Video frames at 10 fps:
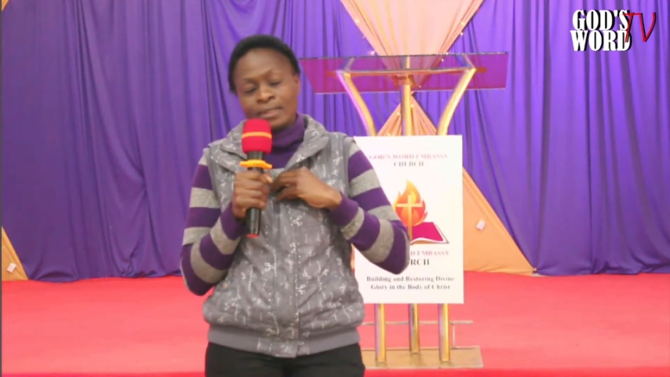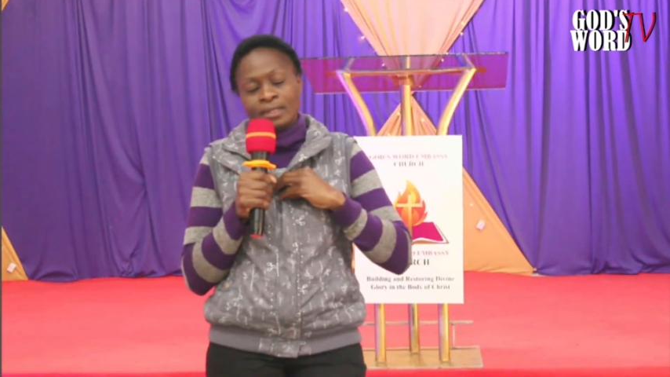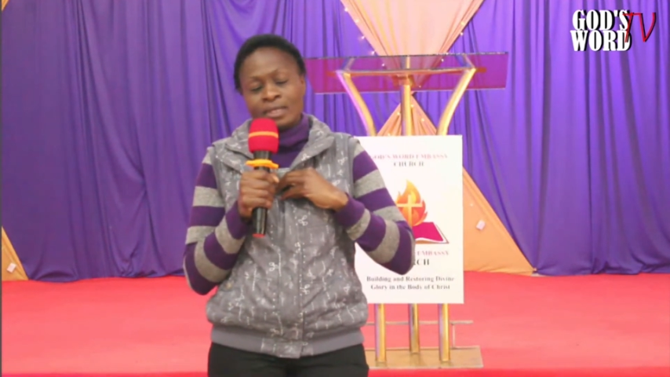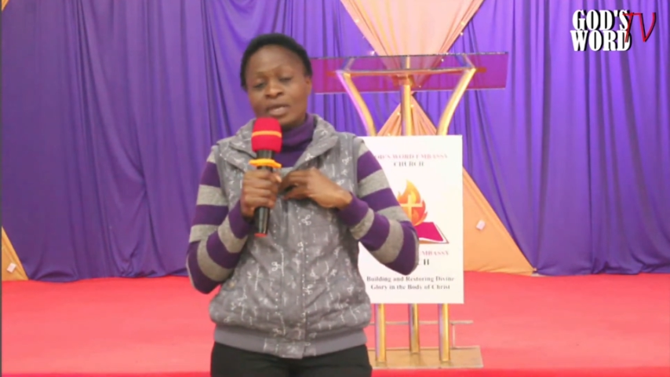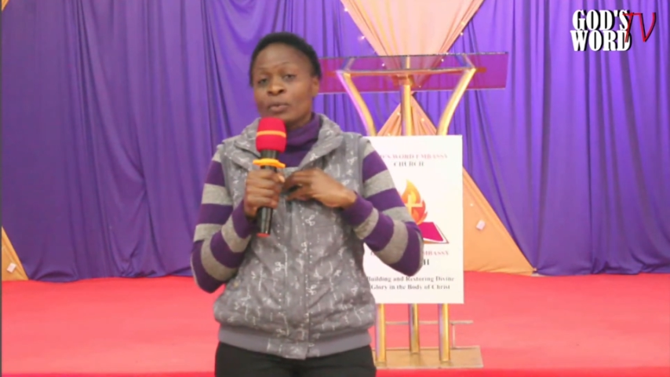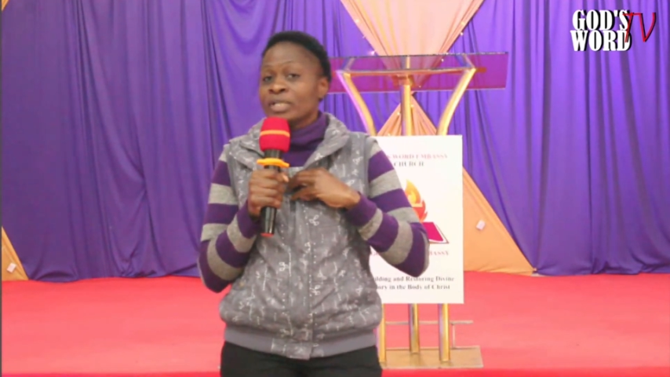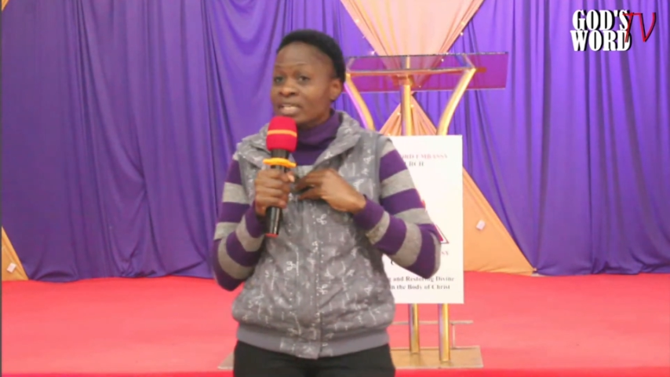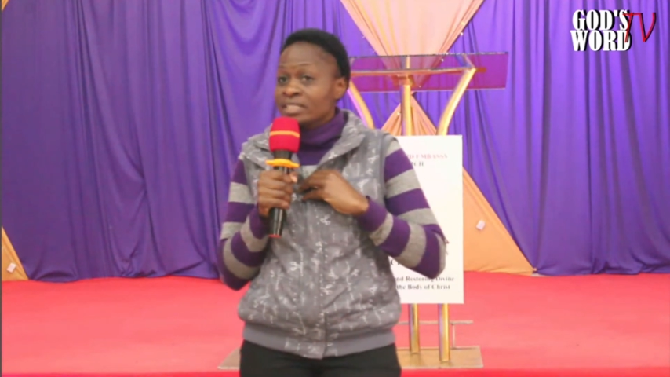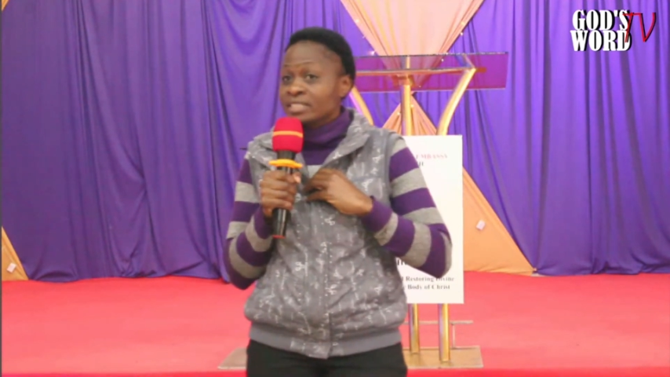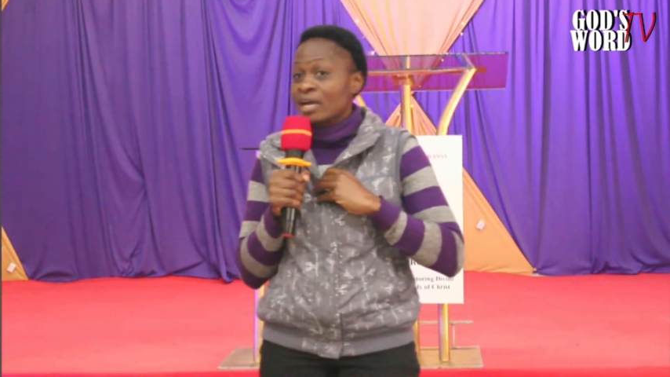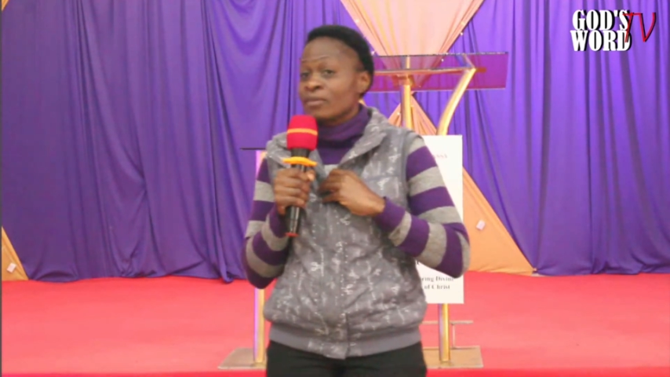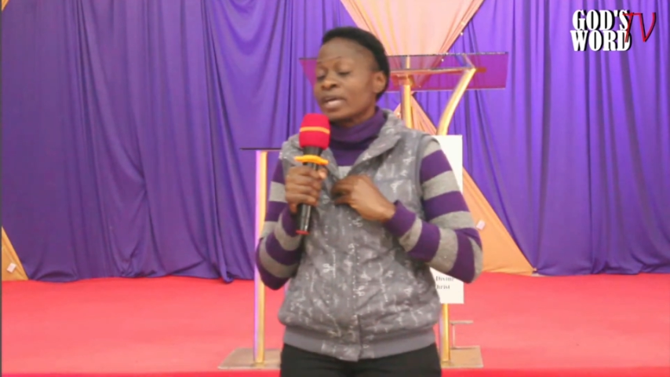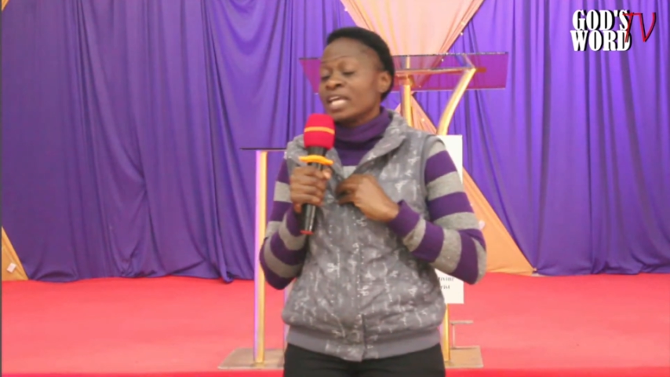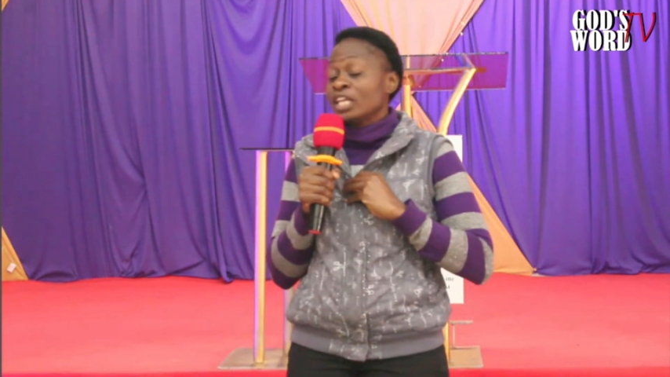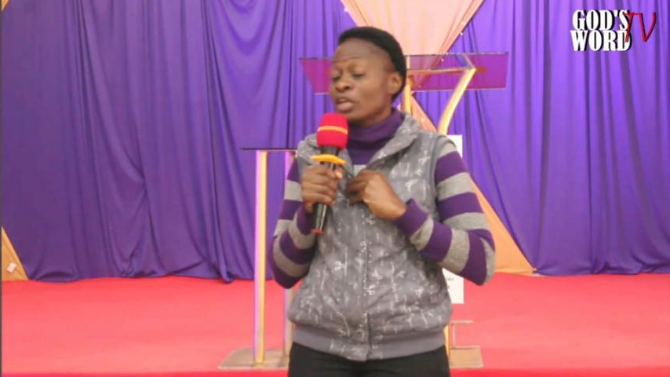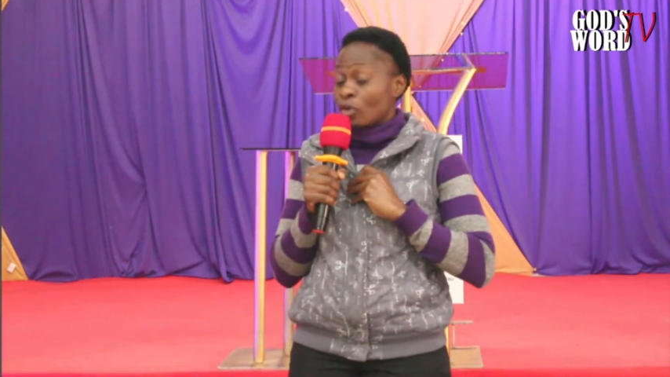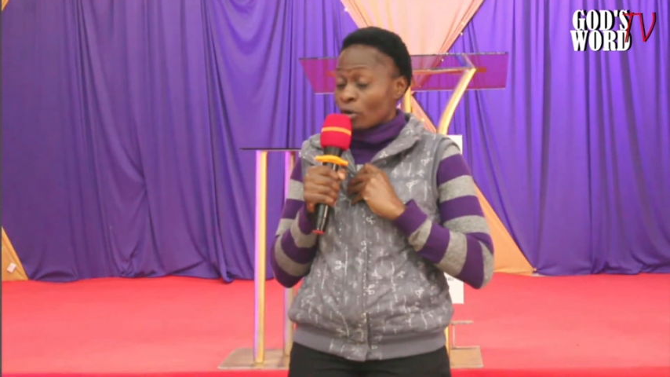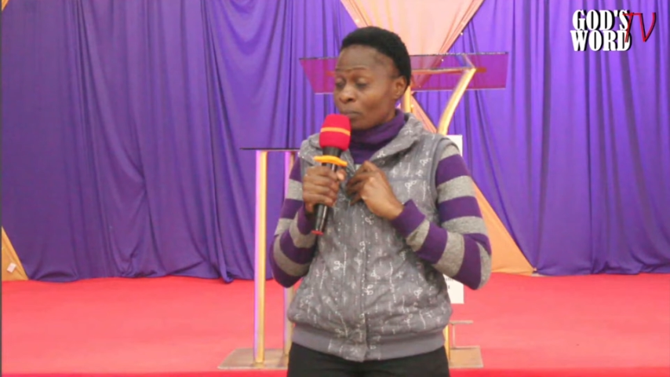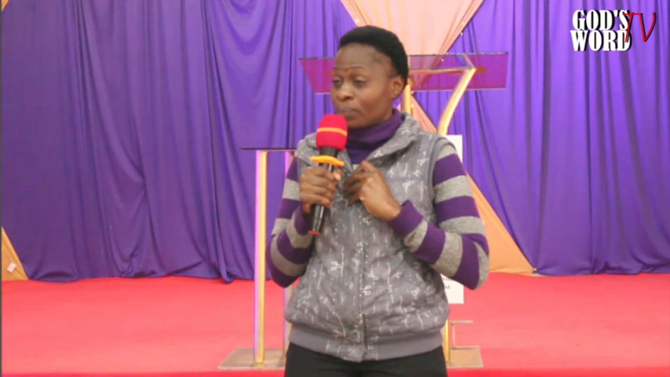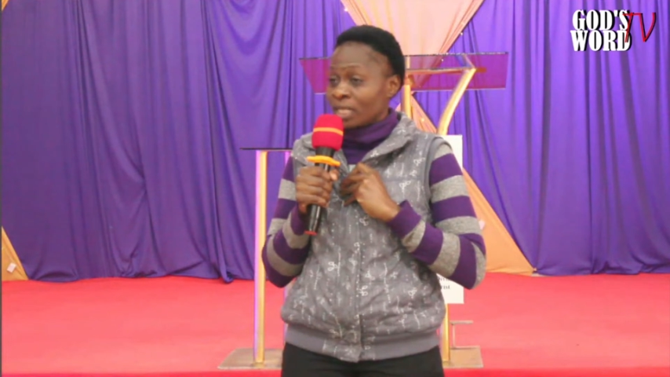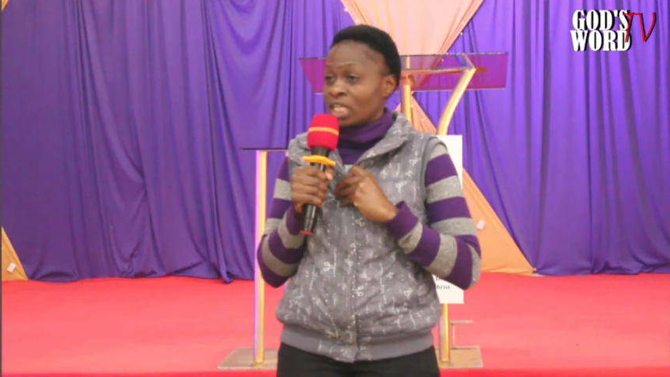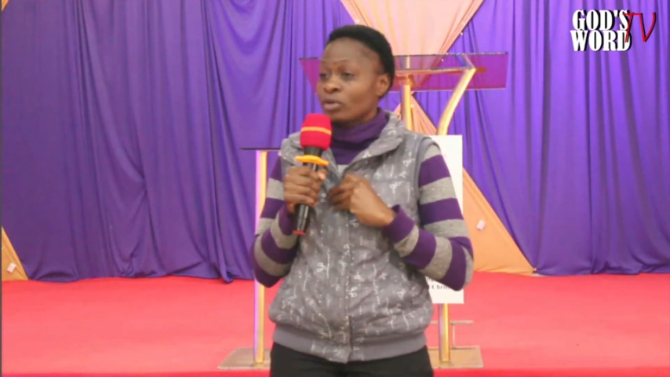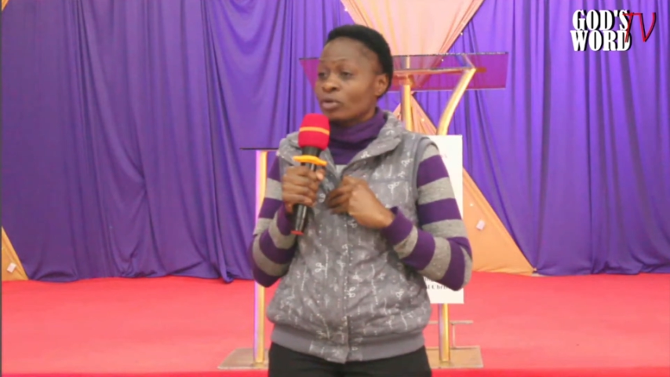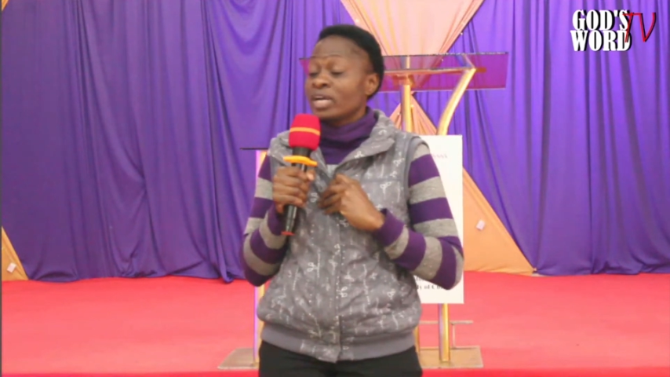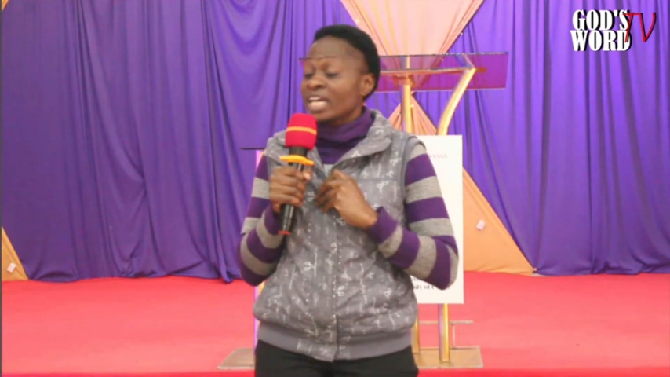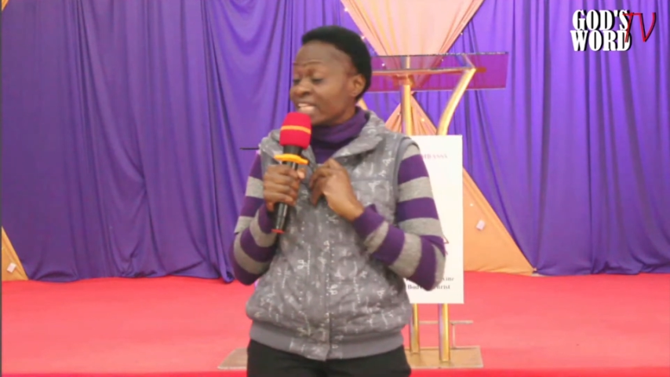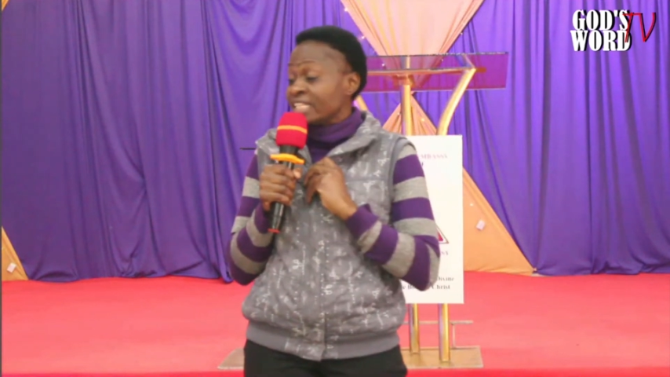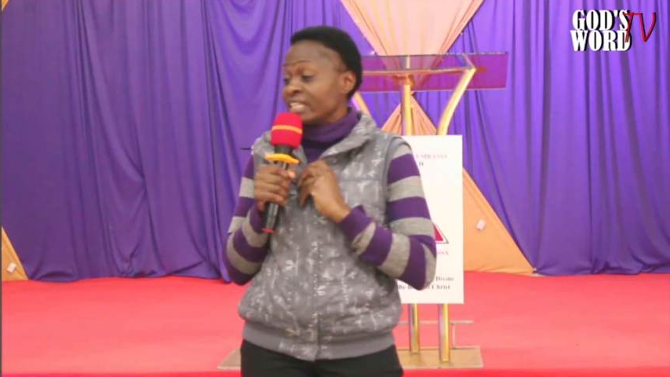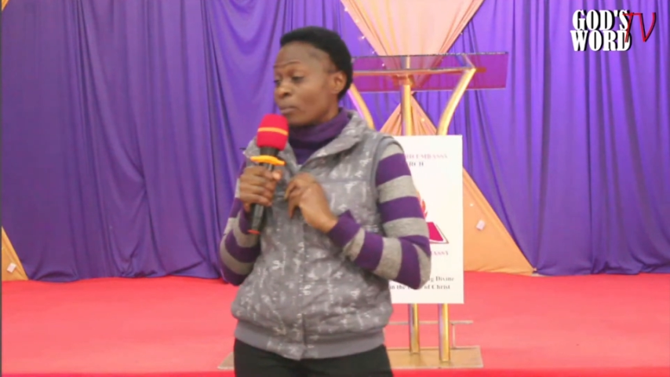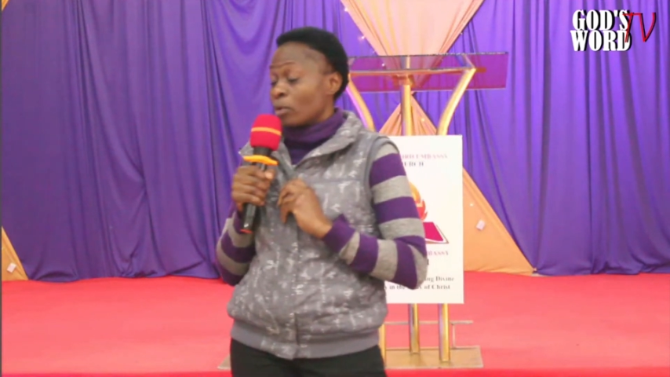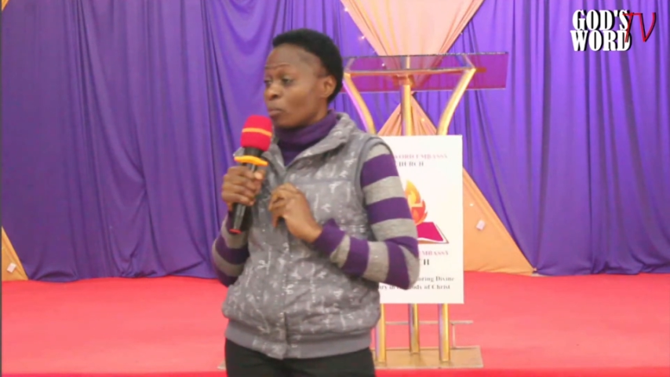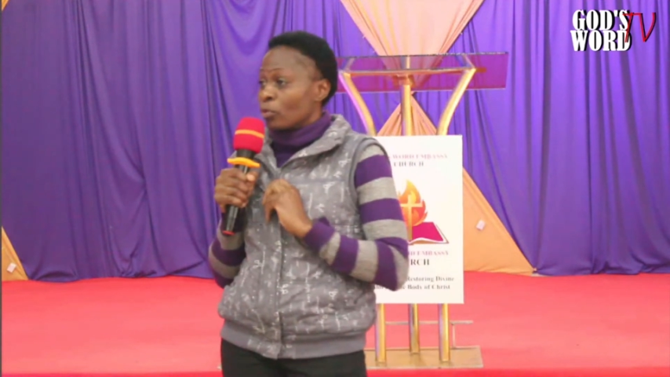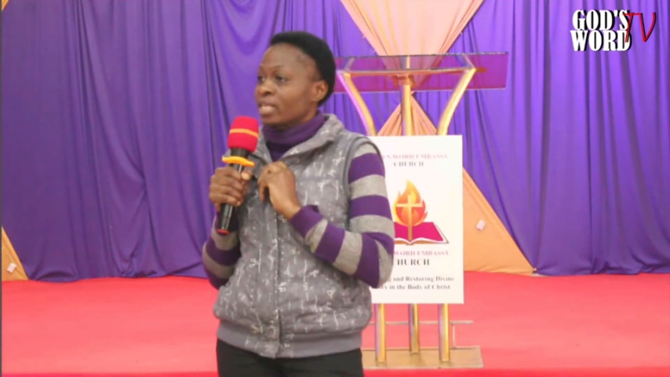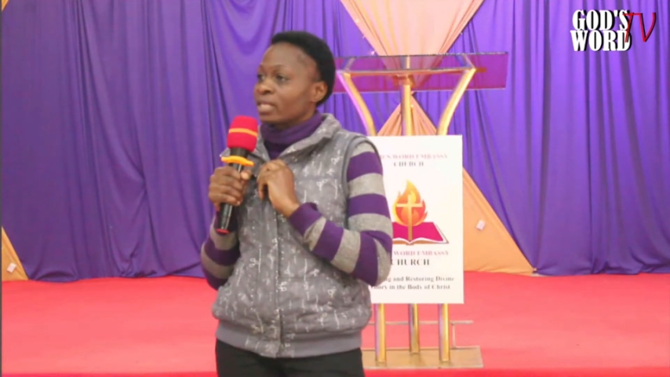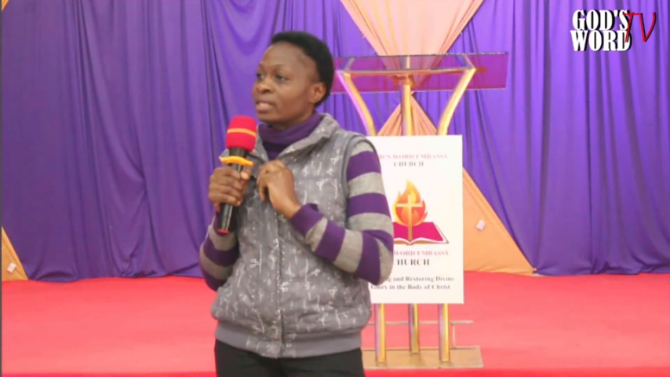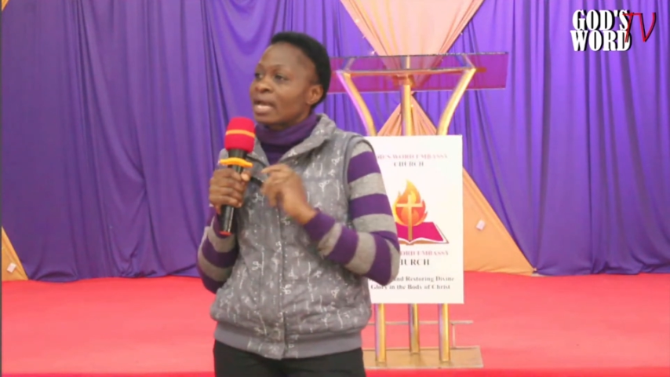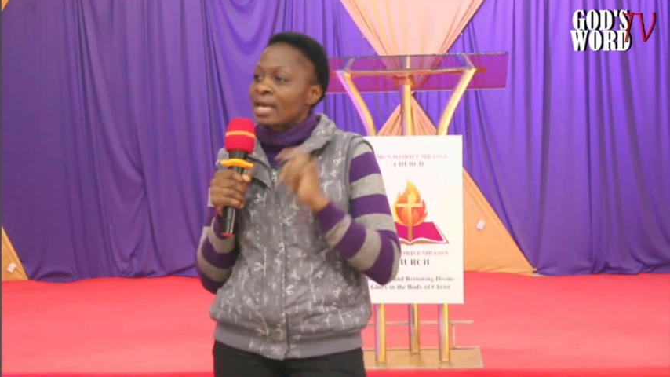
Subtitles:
we didn't have any complaint or any double booking. I